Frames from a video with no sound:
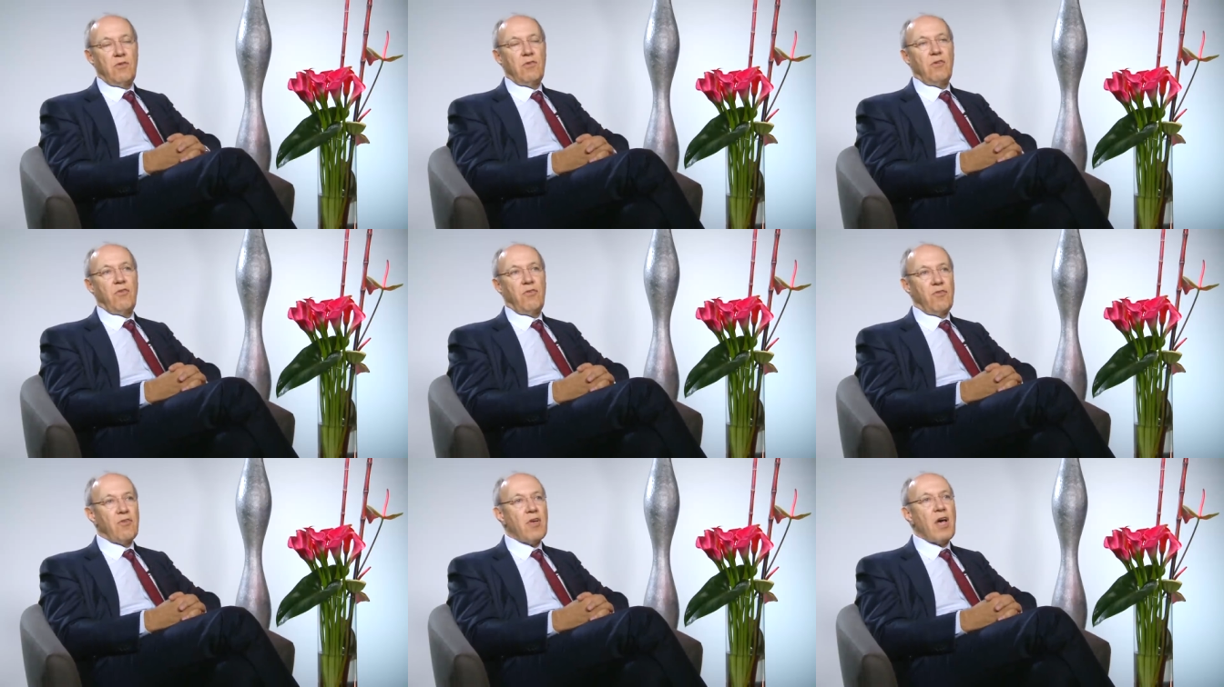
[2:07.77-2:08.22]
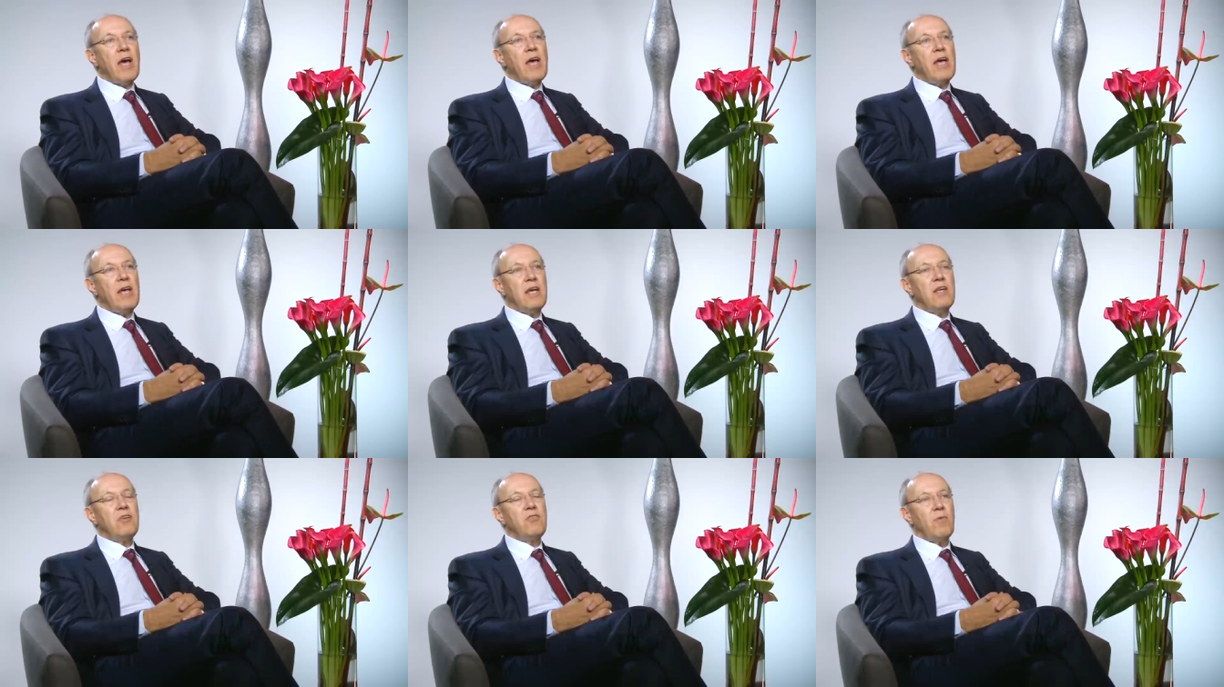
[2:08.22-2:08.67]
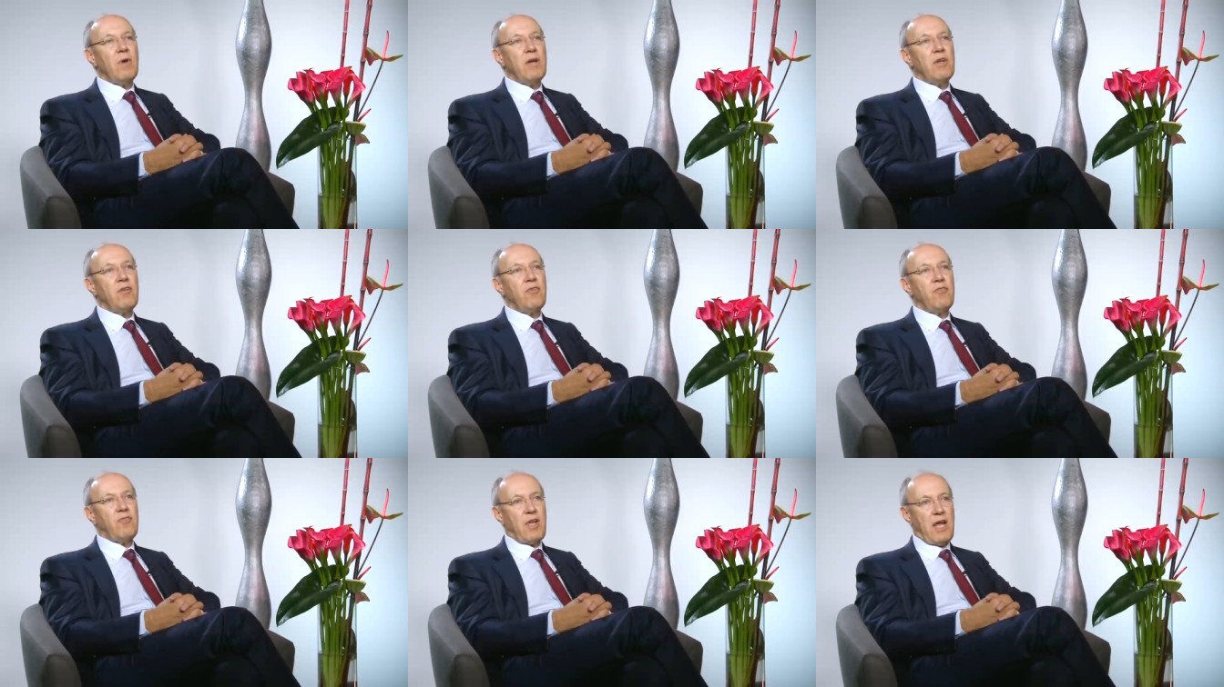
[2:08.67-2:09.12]
desire to
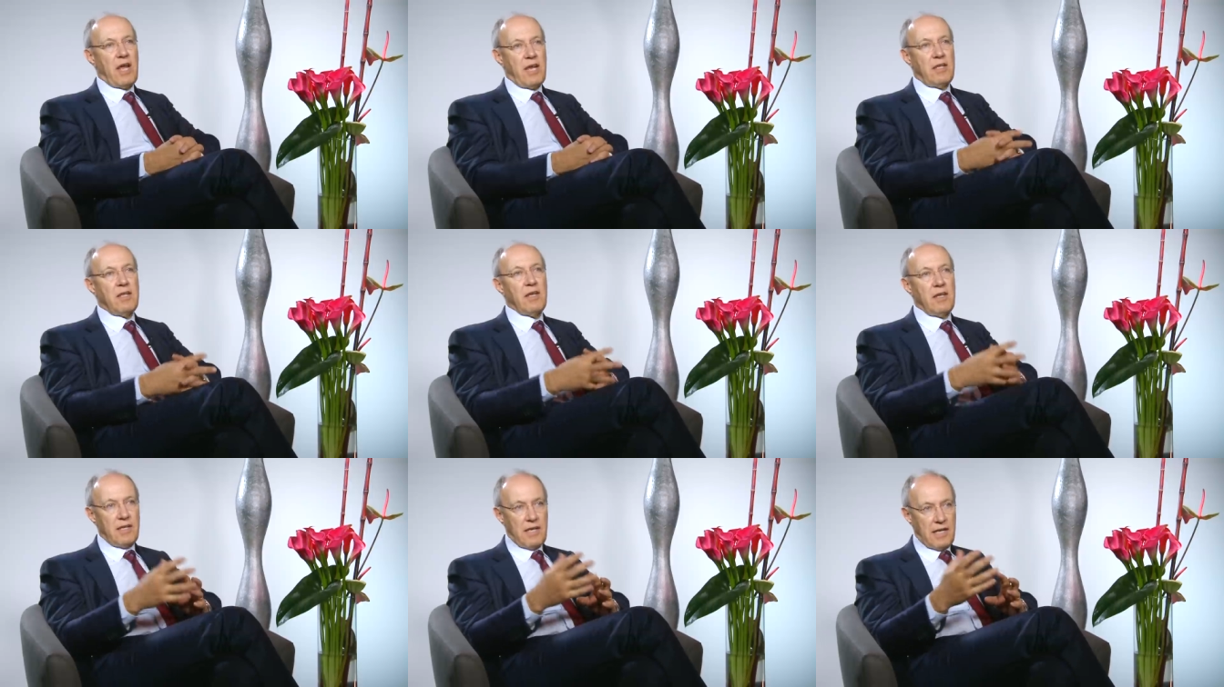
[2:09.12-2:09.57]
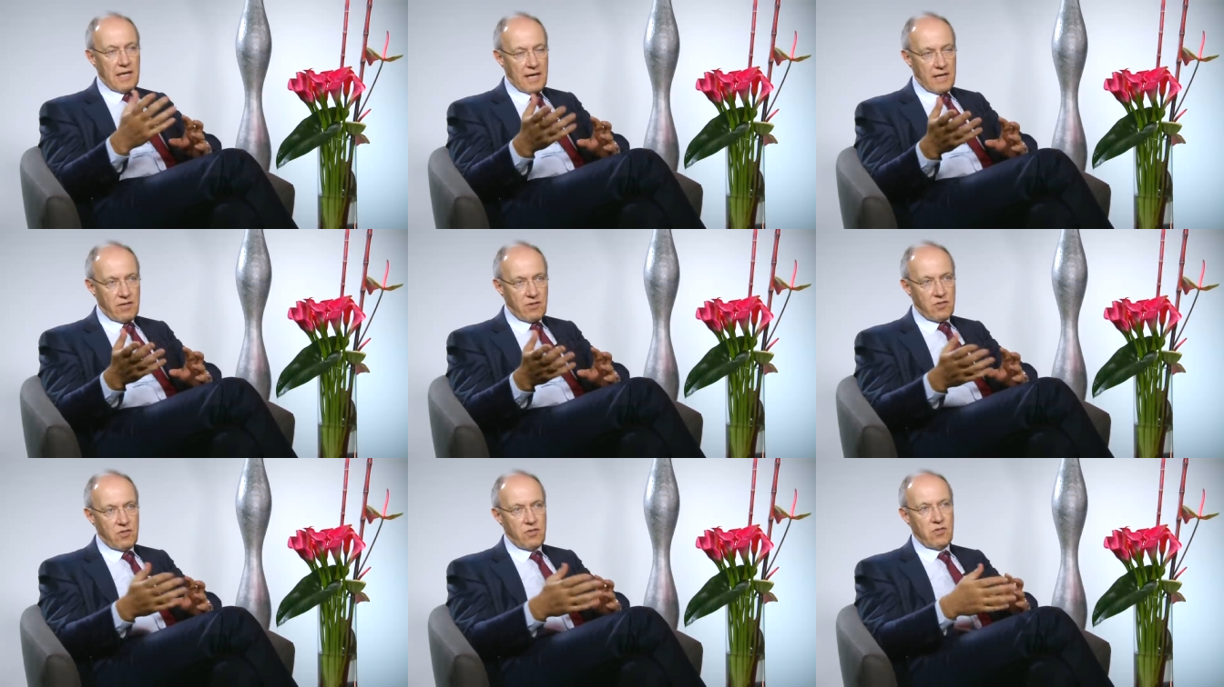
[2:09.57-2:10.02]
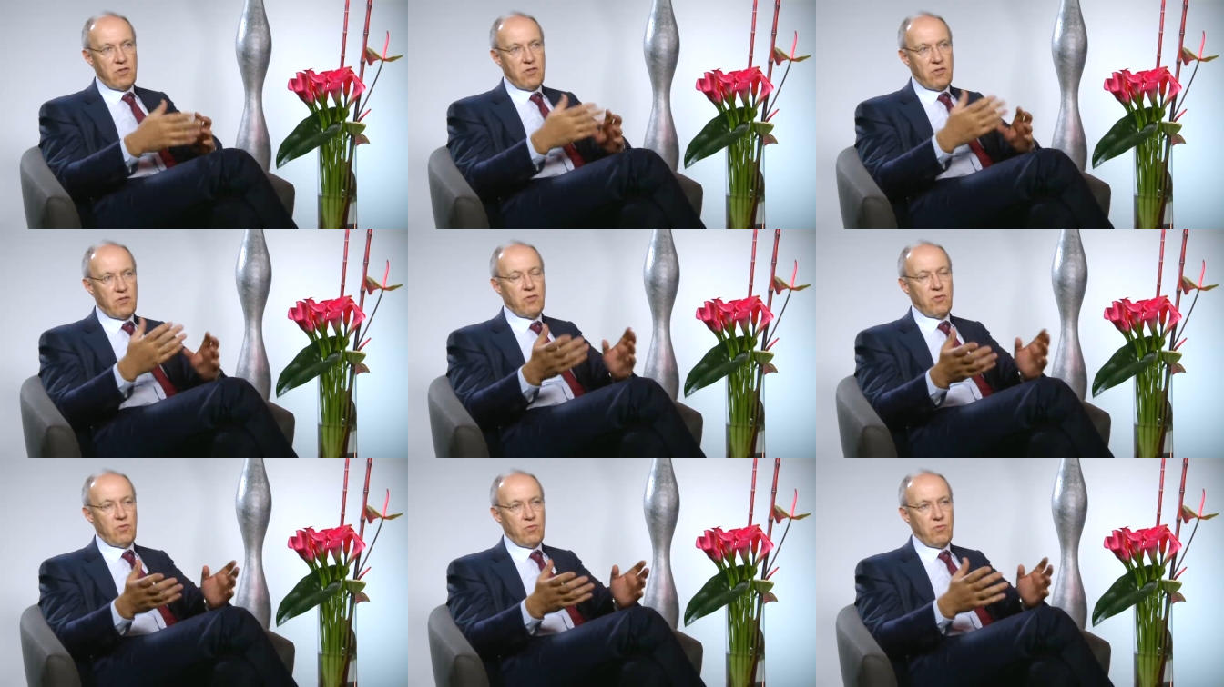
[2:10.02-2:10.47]
understand that led
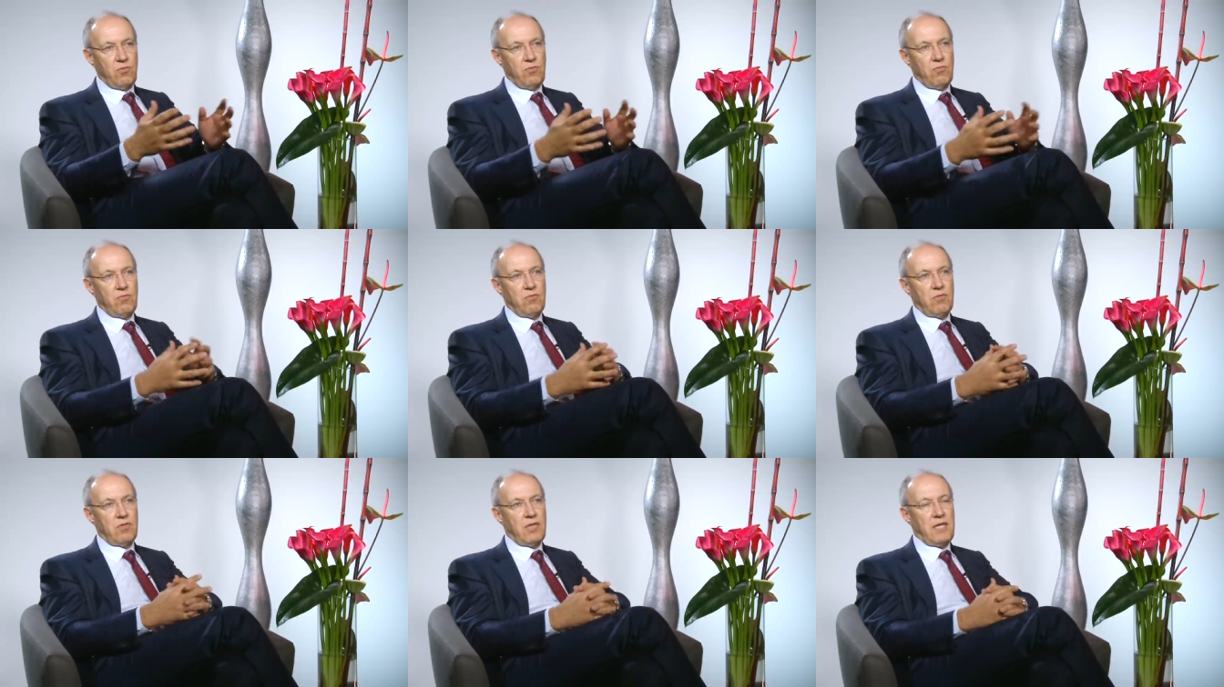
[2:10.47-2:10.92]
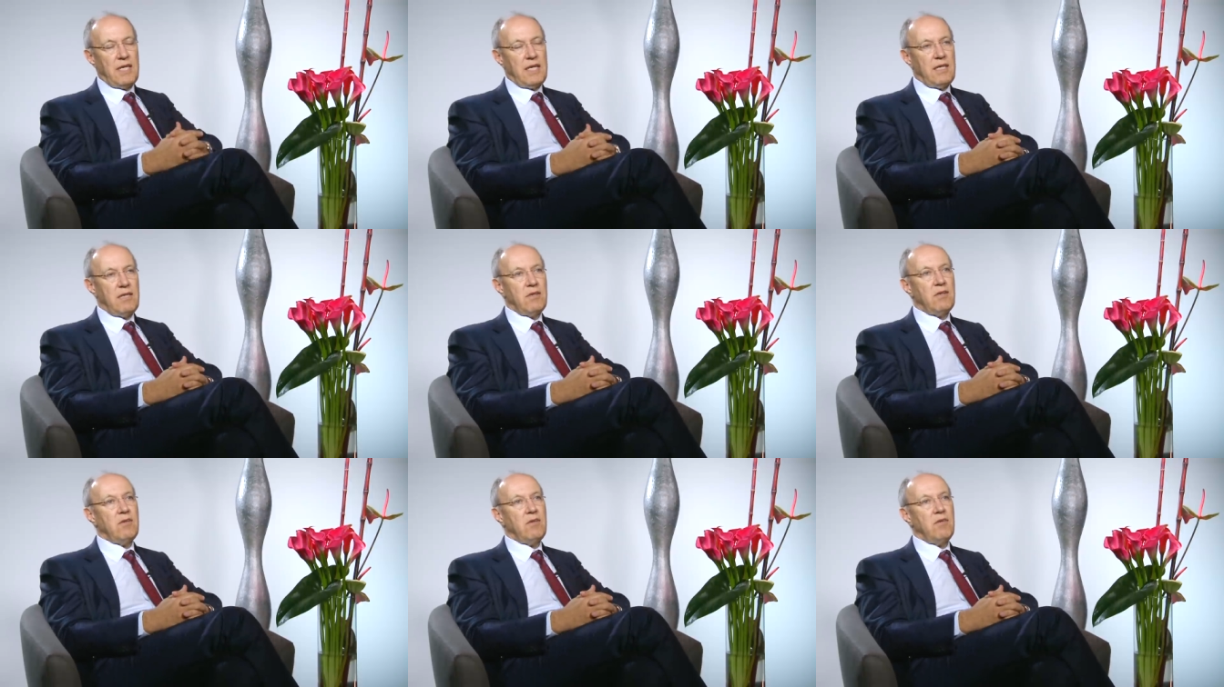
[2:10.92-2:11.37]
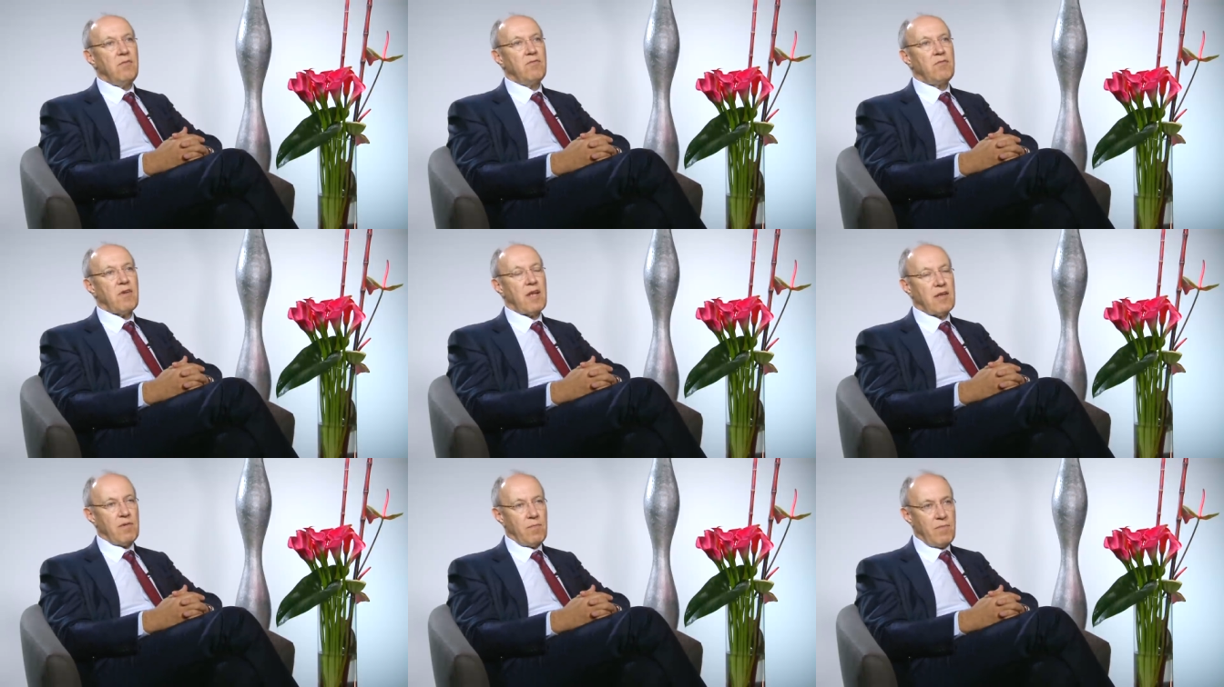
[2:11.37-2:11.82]
to the
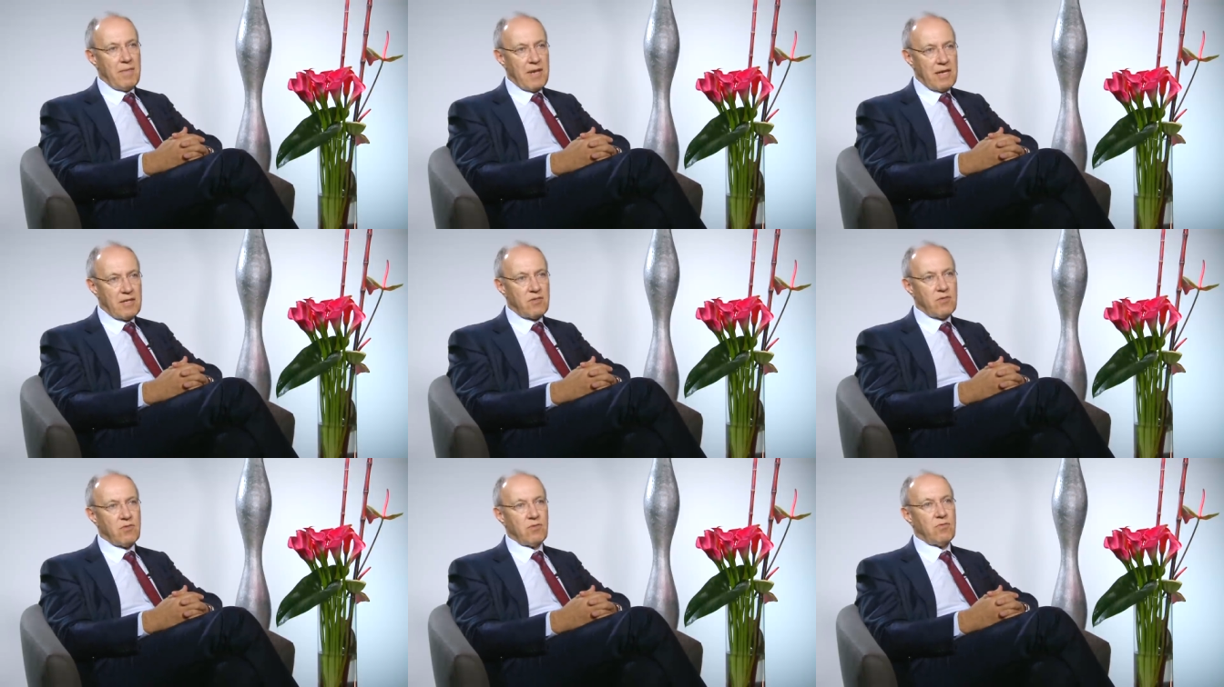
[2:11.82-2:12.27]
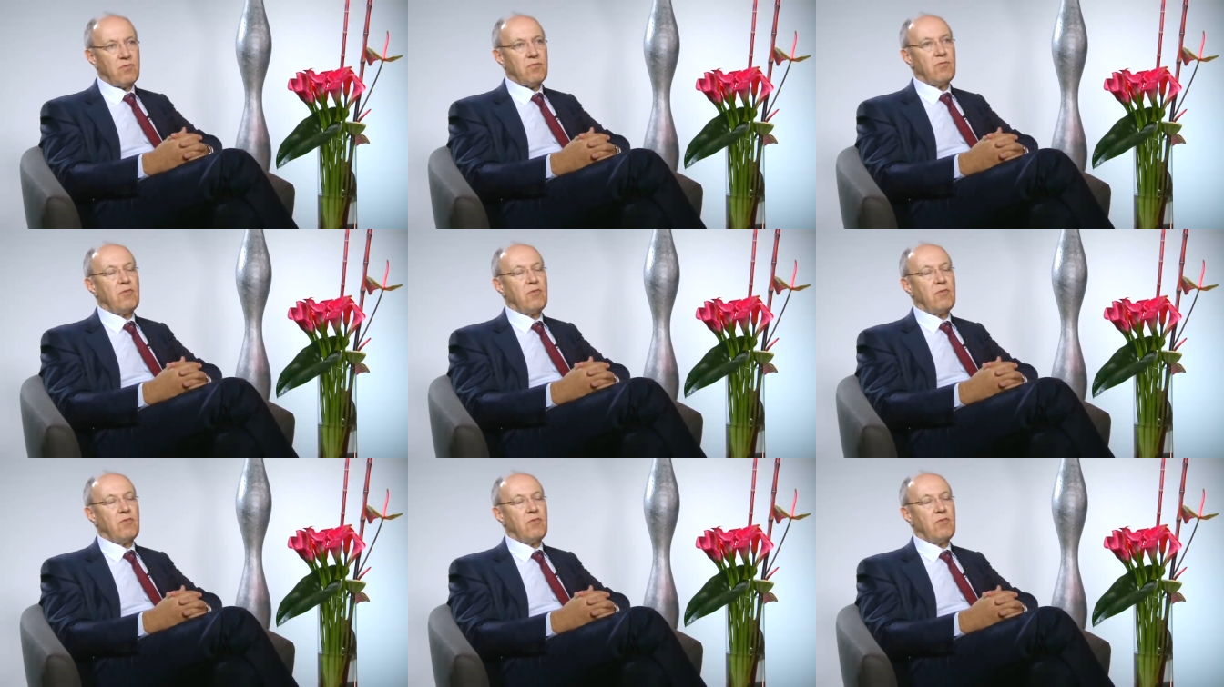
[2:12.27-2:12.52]
fundamental